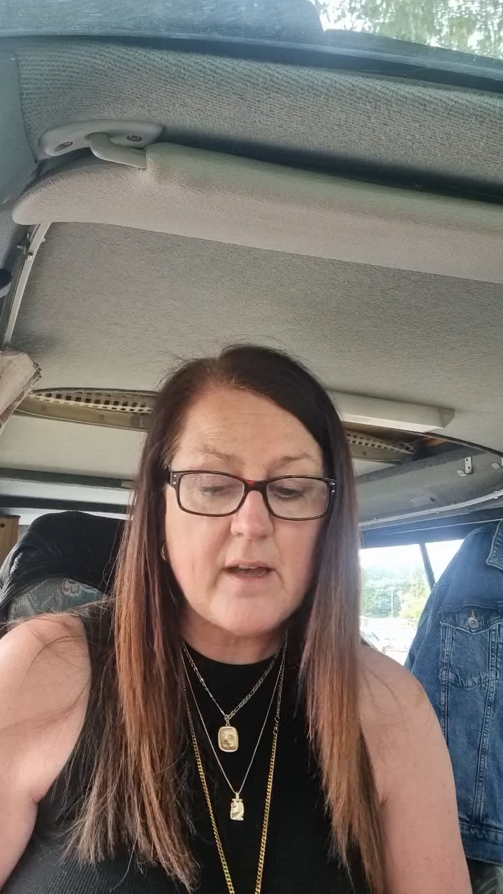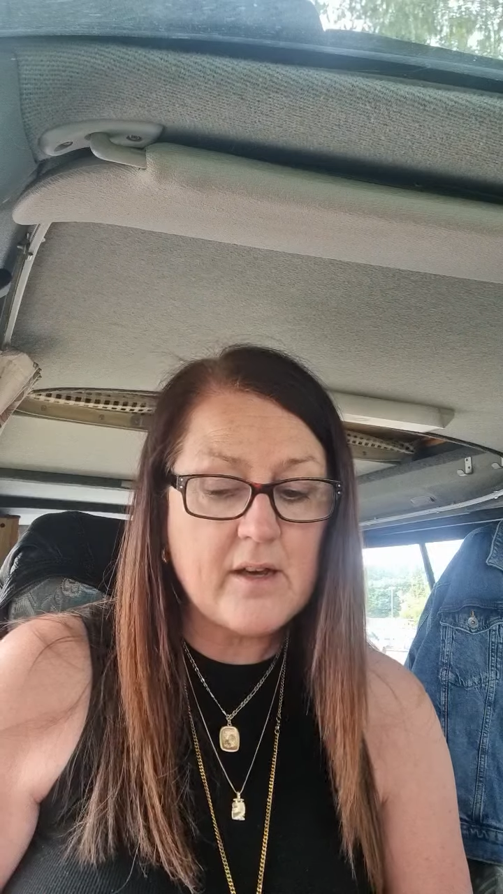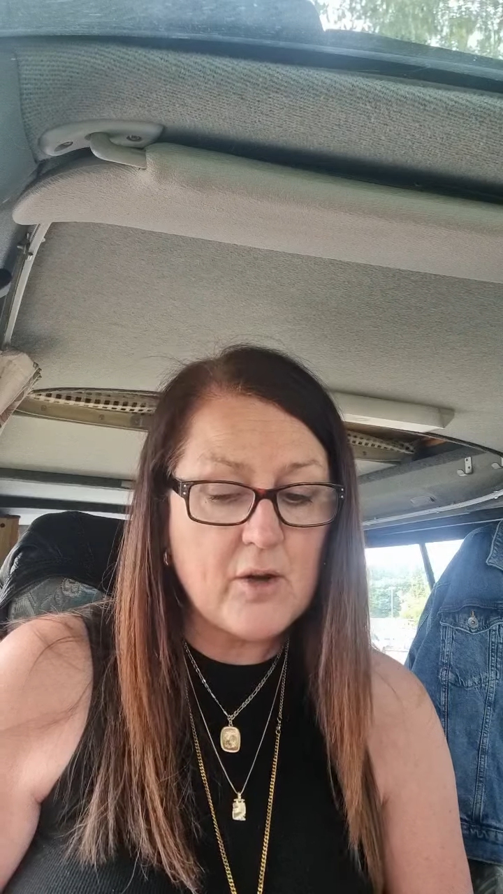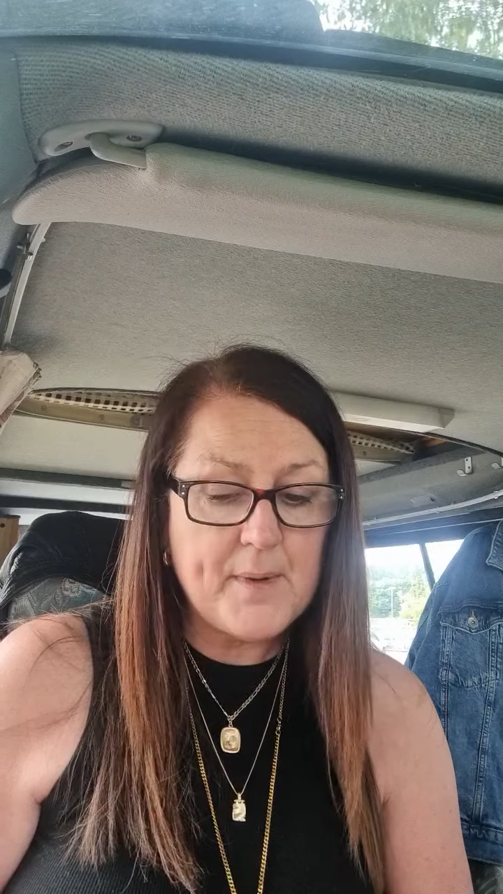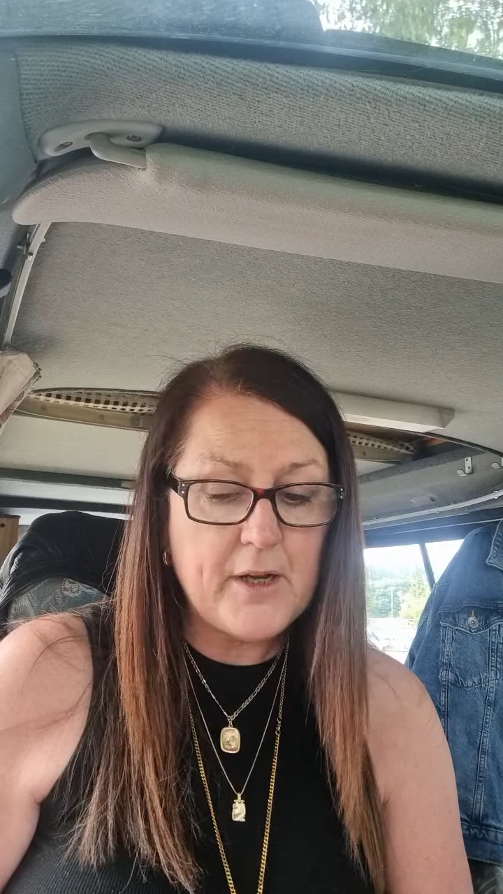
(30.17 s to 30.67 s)
are
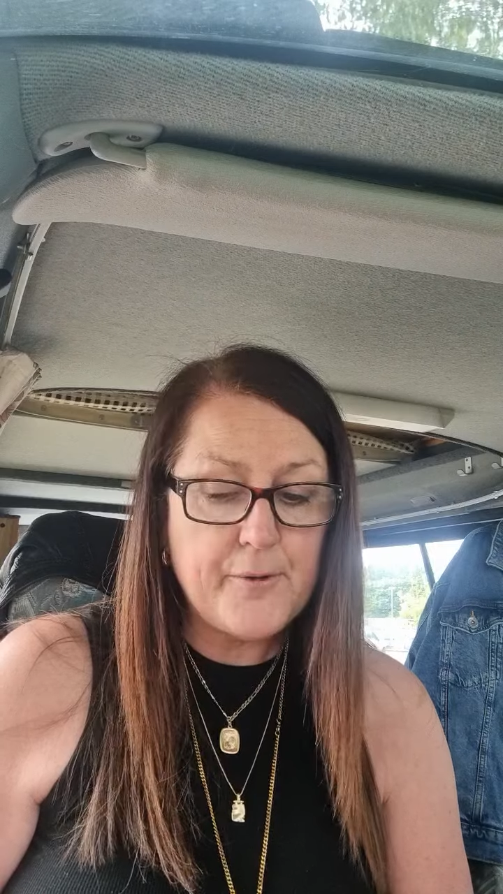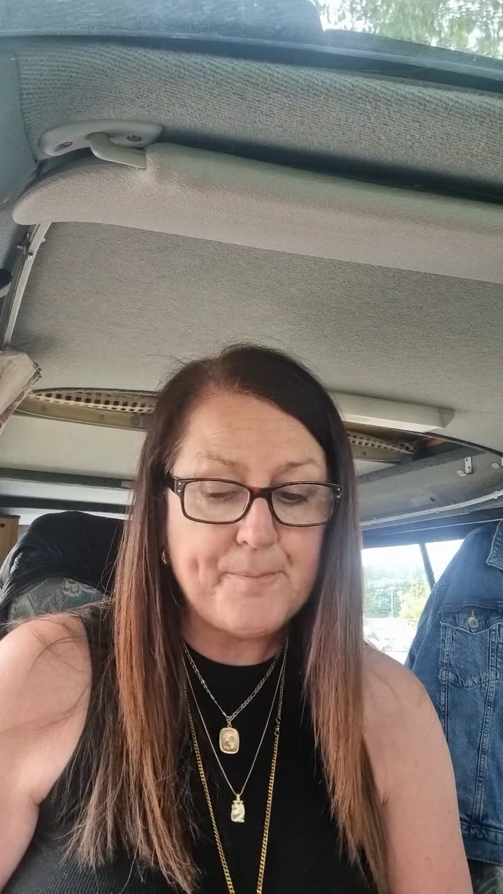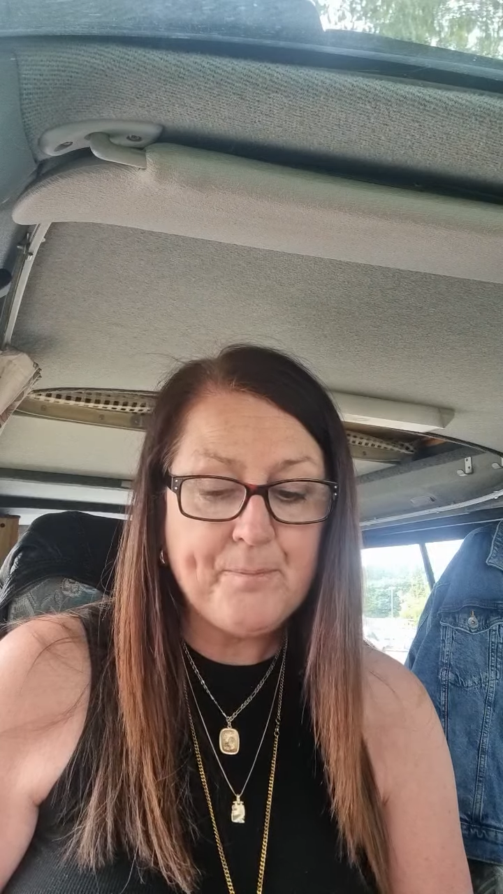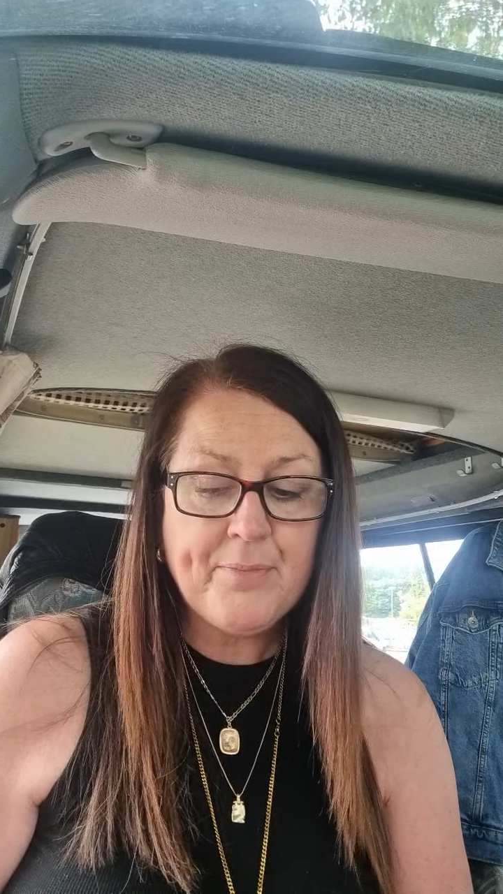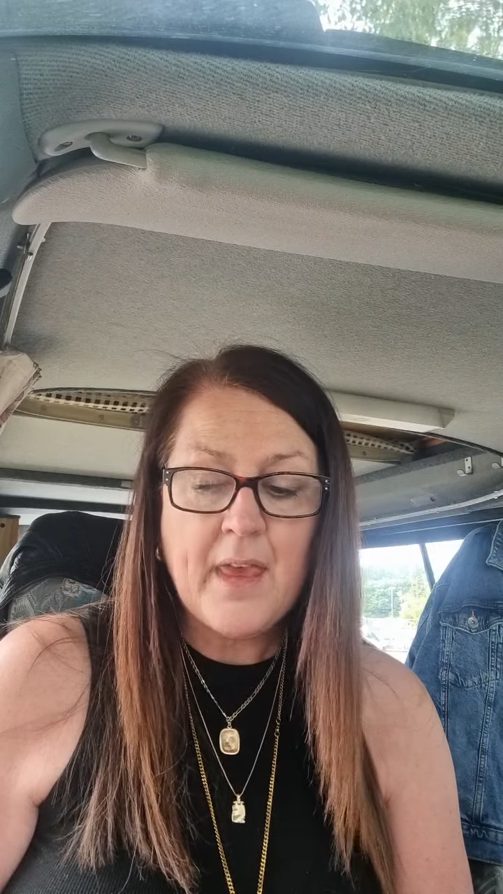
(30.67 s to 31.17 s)
coming up.
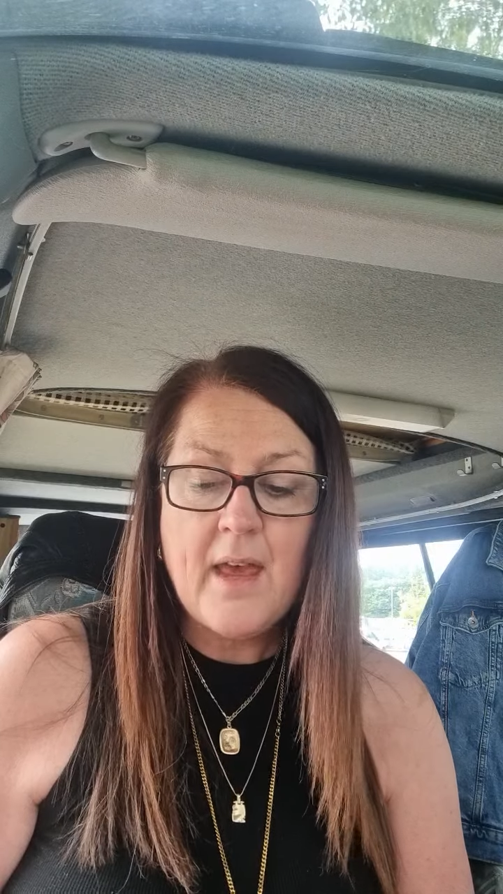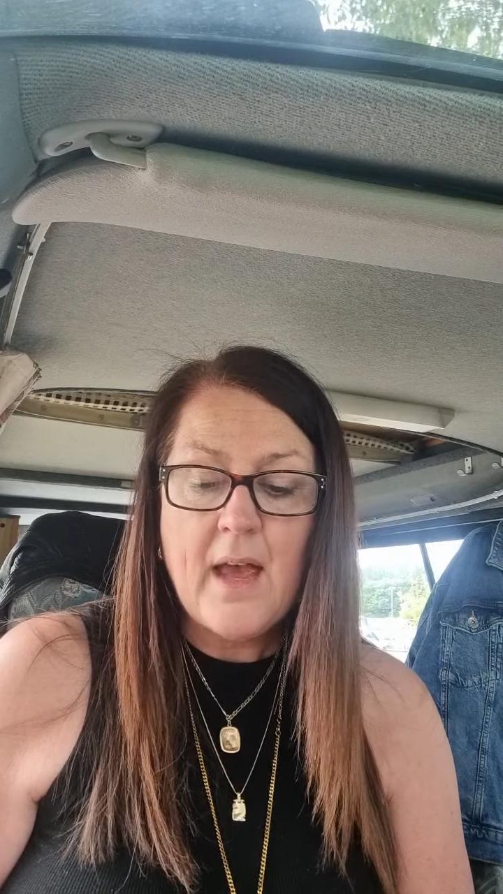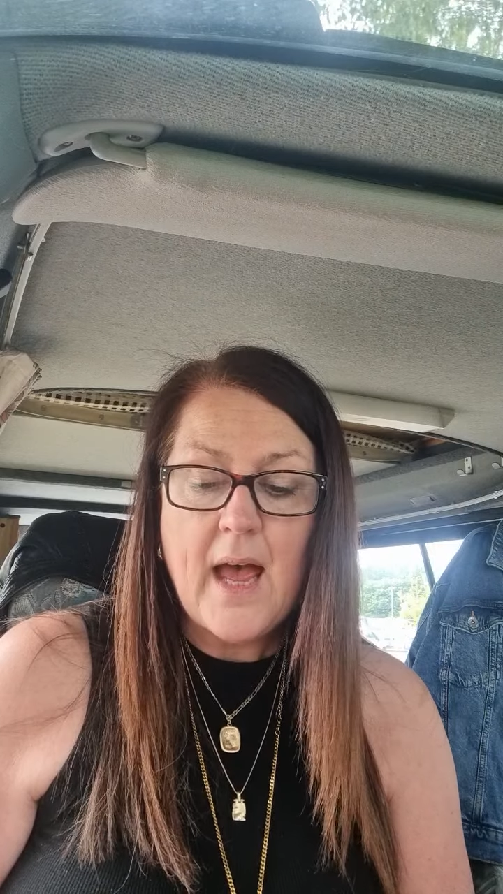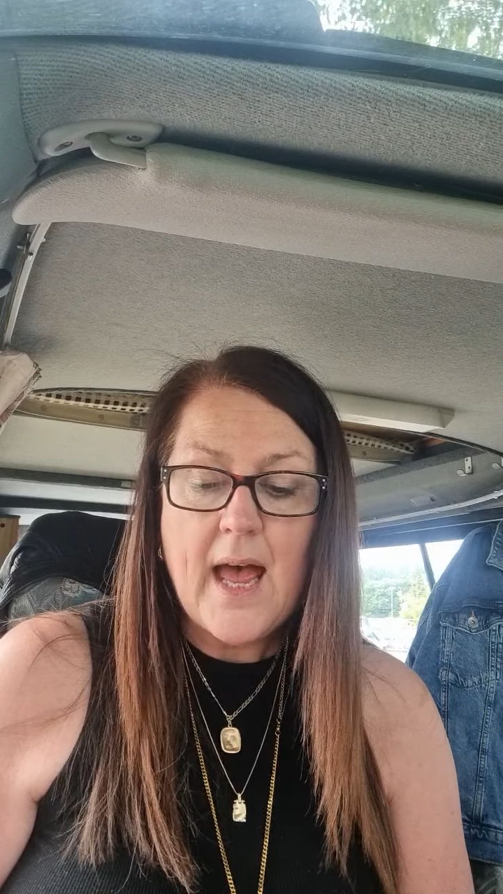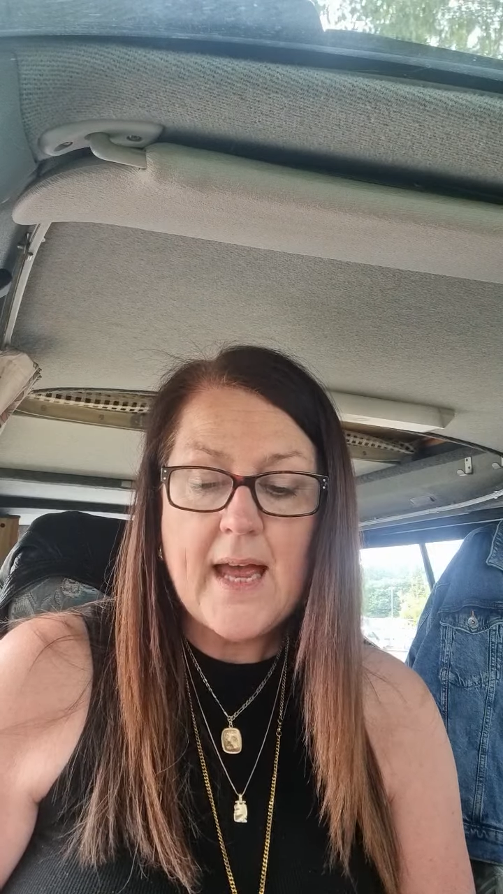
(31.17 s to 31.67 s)

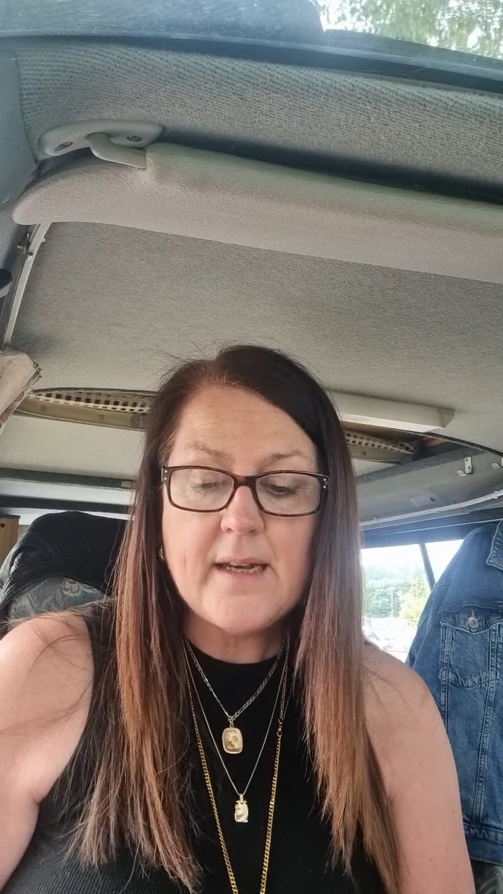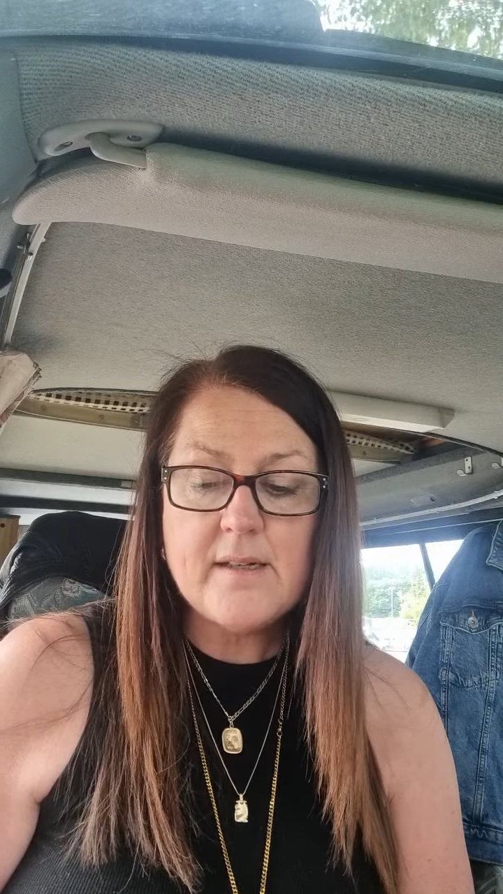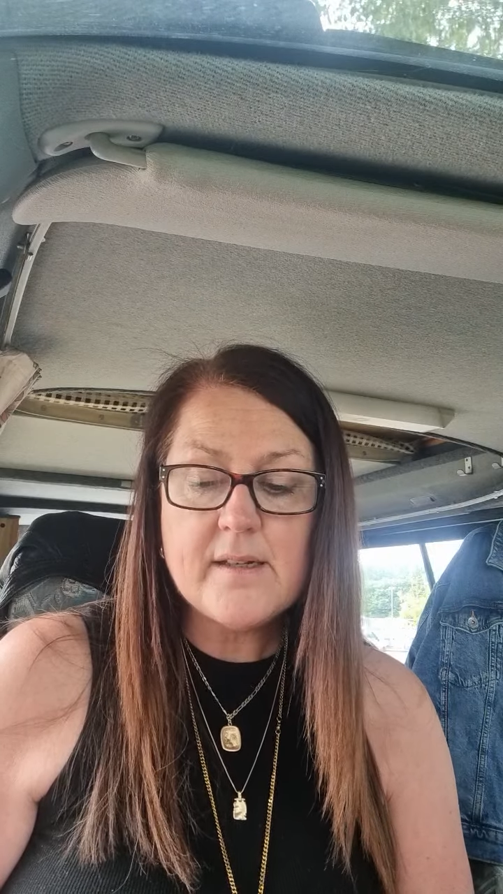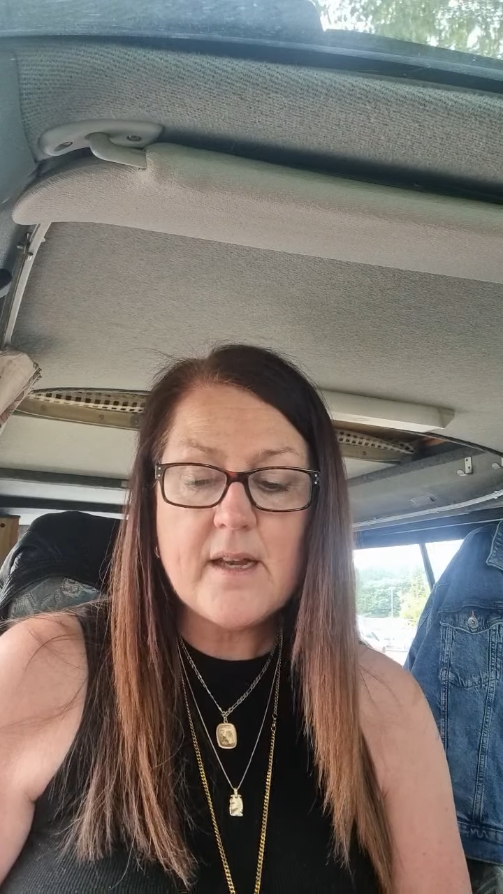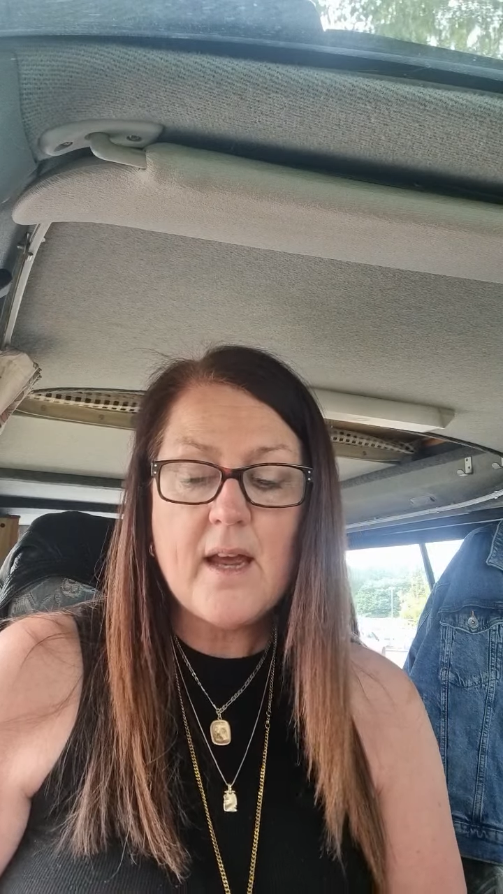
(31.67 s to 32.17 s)

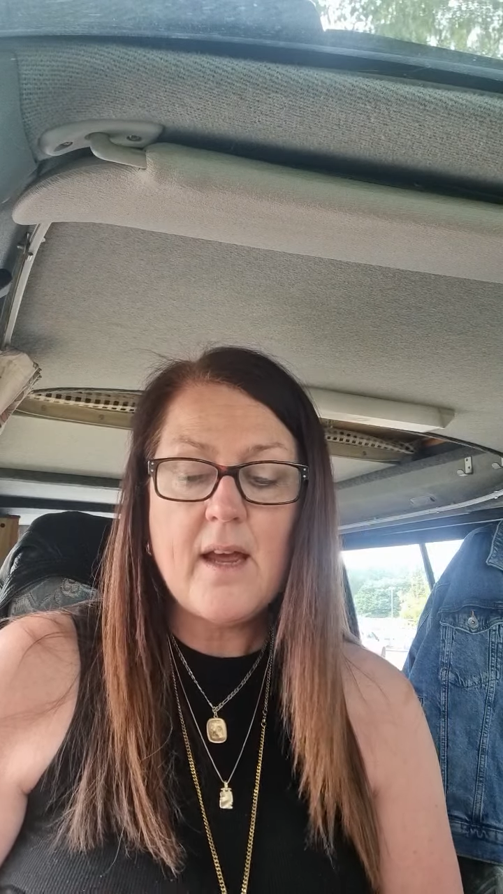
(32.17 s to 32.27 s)
And